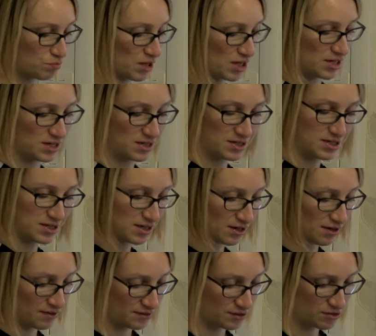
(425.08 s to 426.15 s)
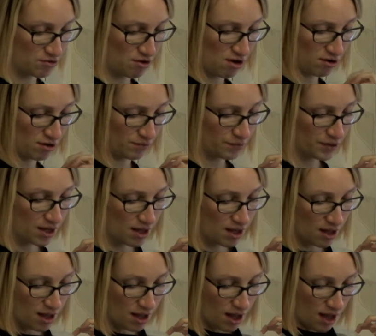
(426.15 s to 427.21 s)
by year and so on.
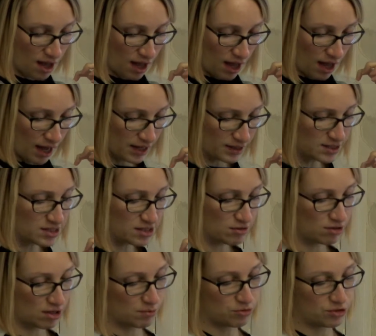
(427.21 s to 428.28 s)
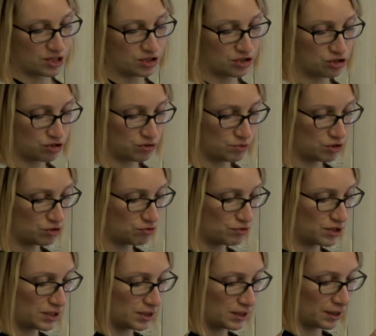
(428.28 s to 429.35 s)
And it's a collaboration
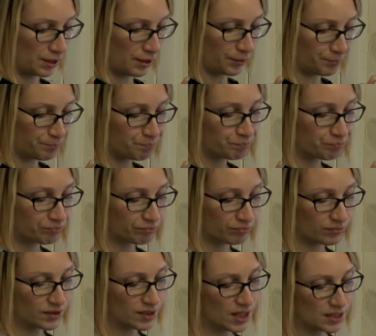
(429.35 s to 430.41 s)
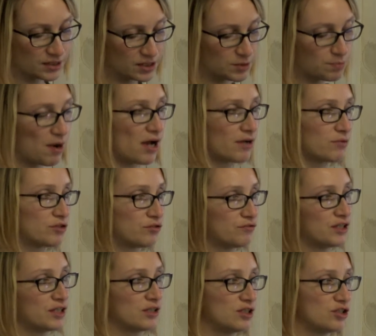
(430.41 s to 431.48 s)
between the Department of
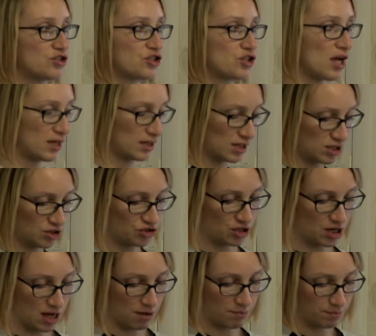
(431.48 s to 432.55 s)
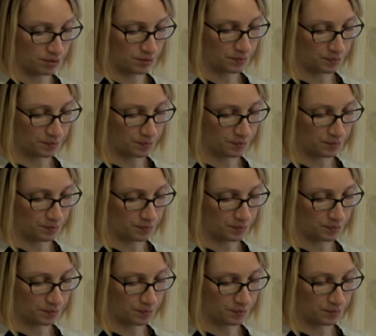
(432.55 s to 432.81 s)
English and Culture Lab.